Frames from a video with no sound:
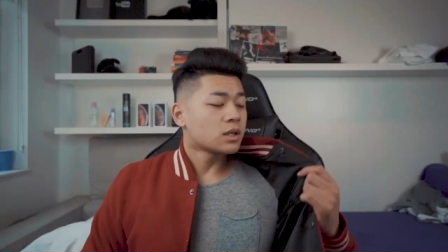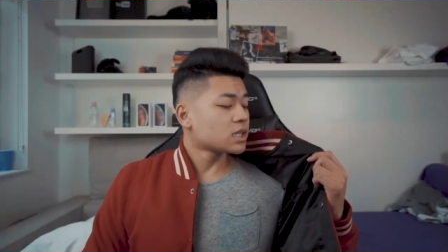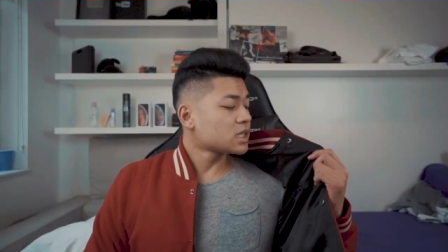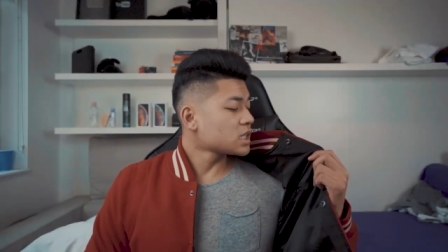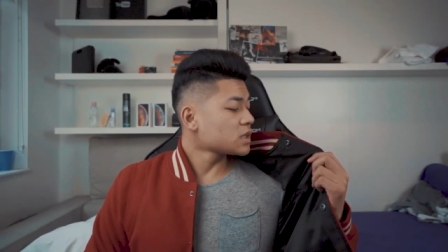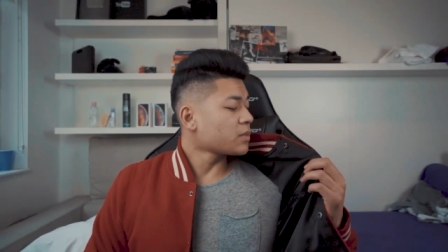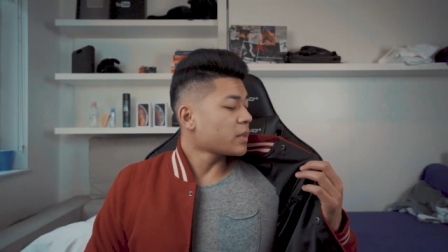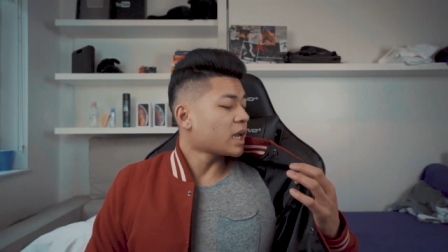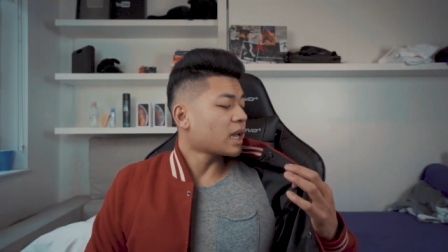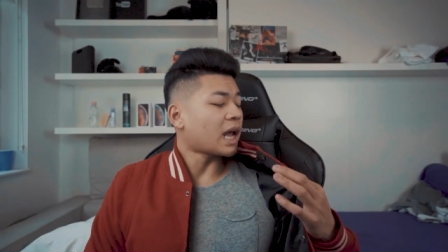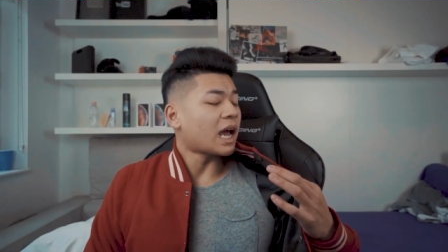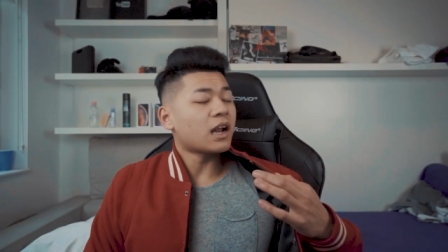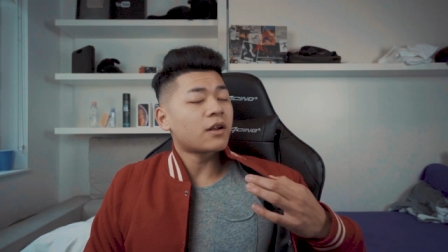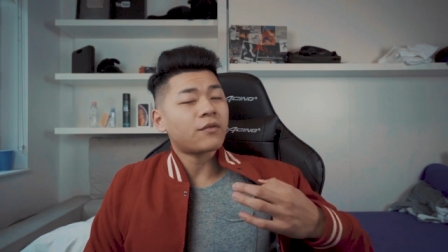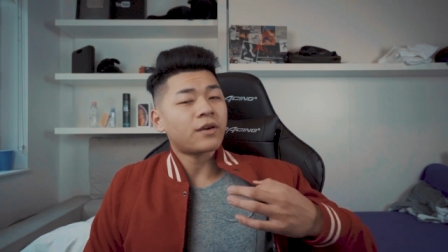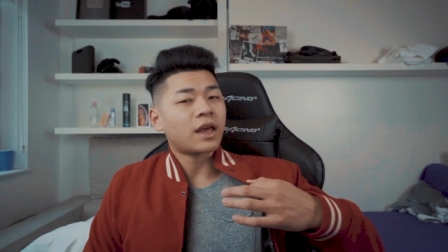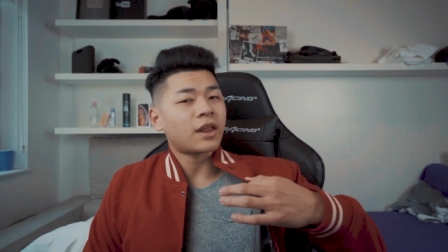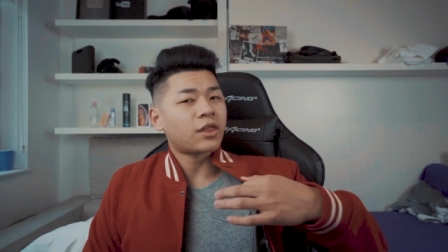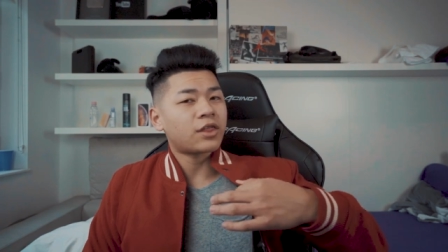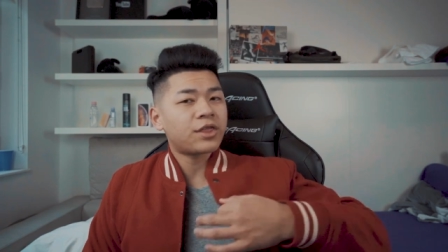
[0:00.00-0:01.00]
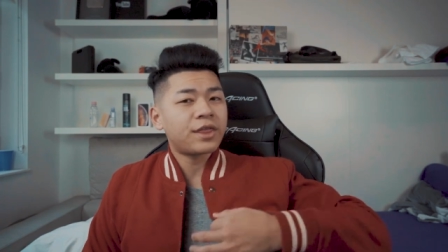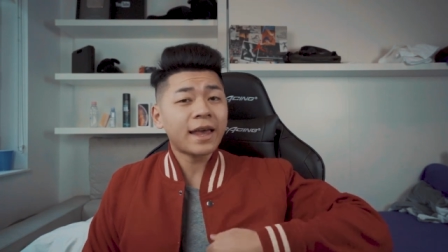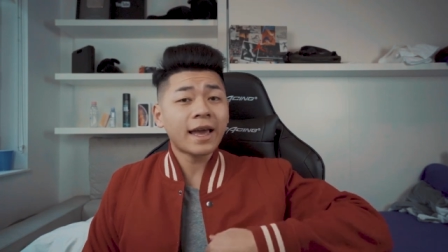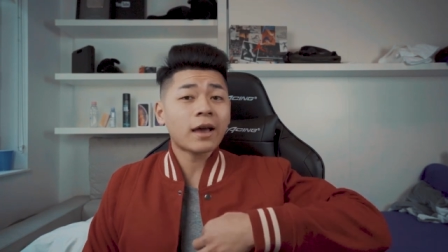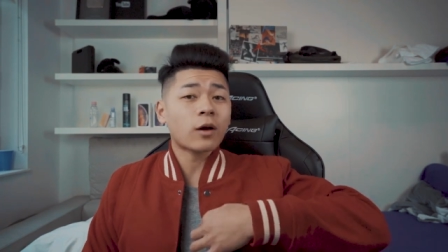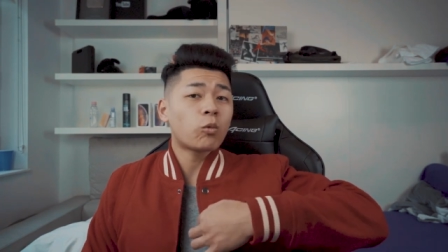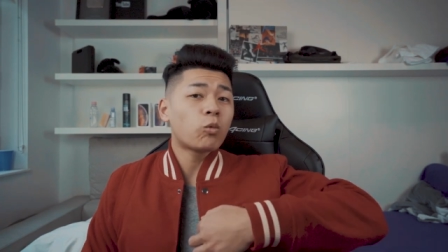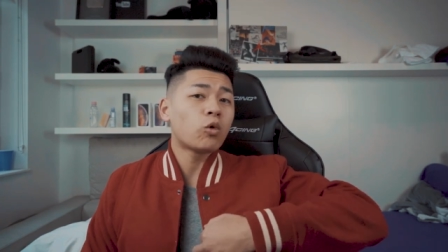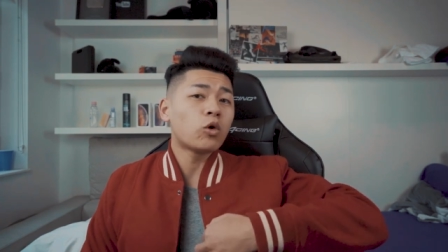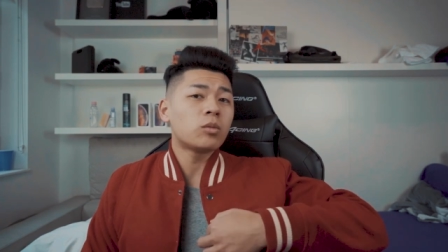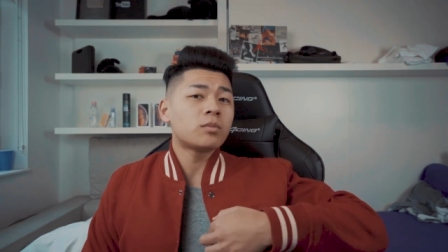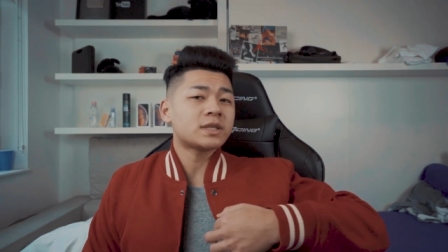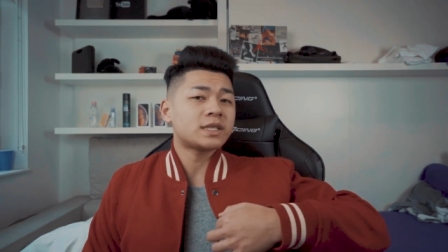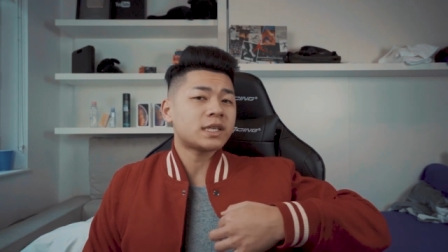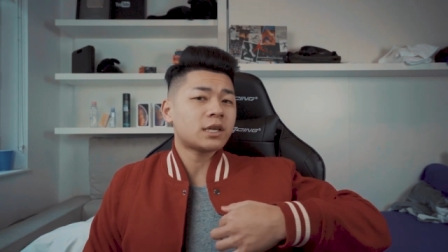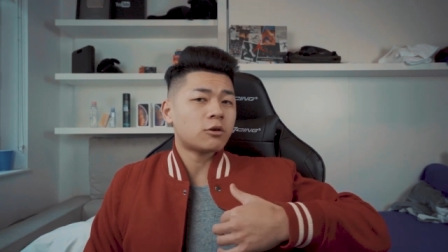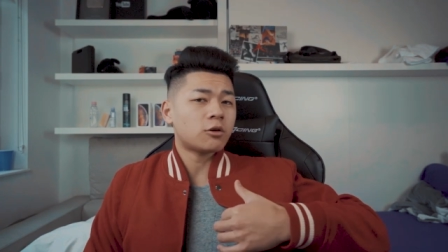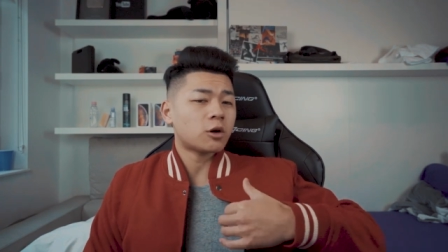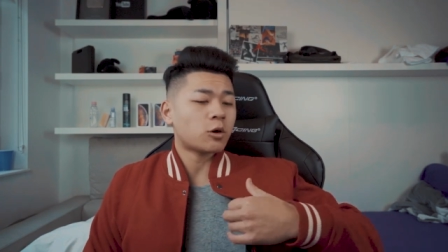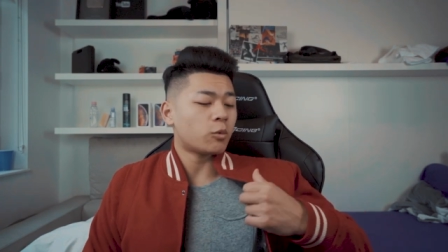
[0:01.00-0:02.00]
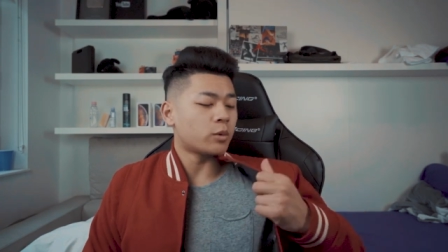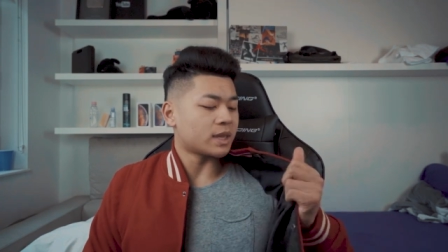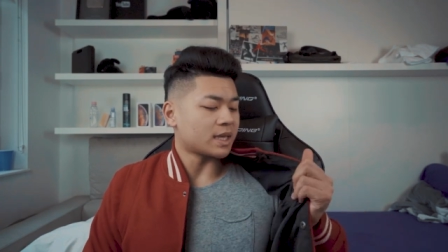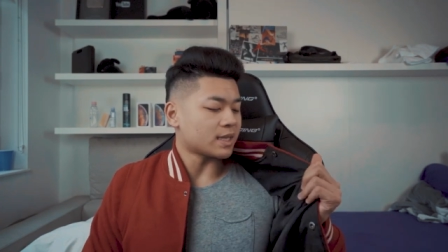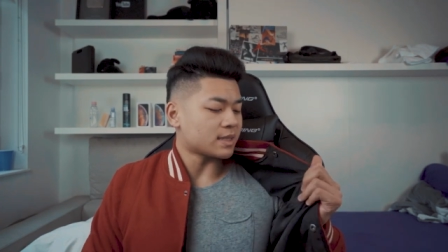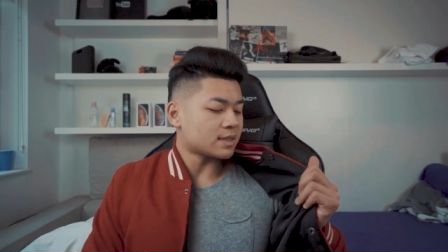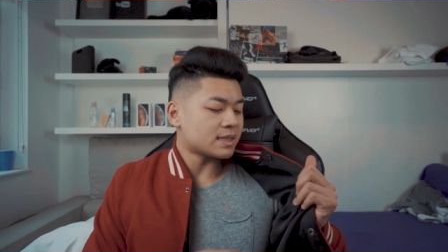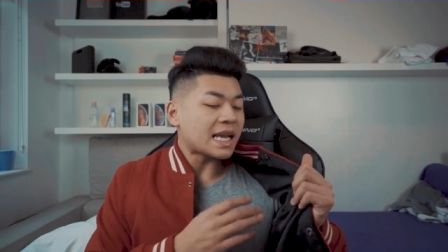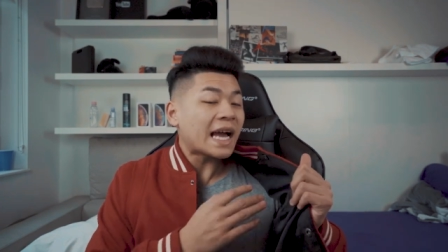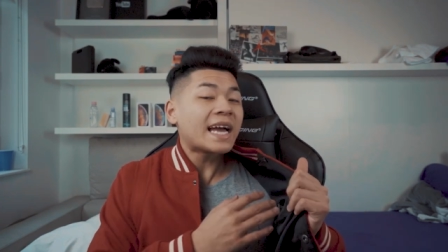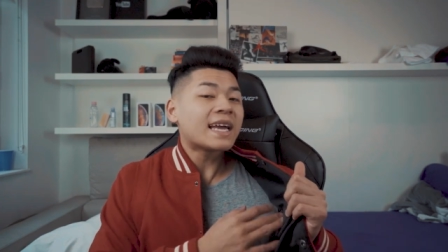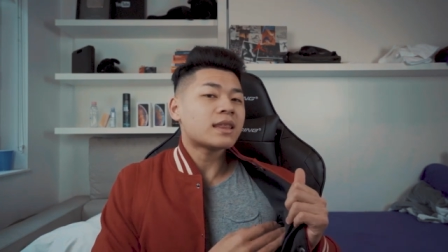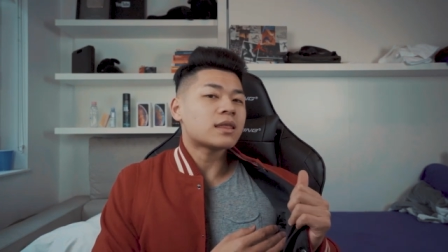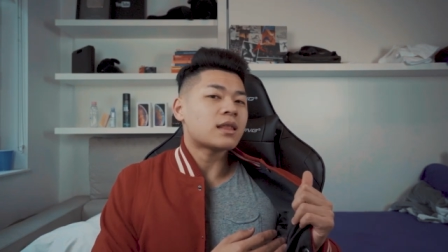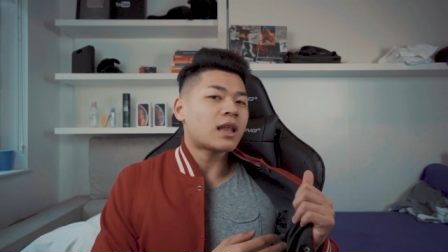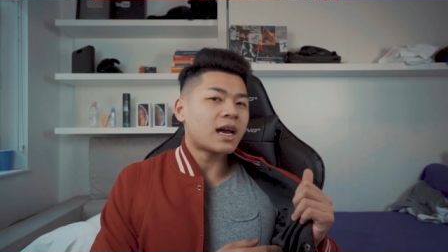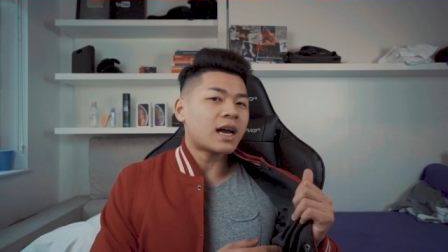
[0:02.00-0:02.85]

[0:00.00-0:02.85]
this is made out of a thick wool material with a satin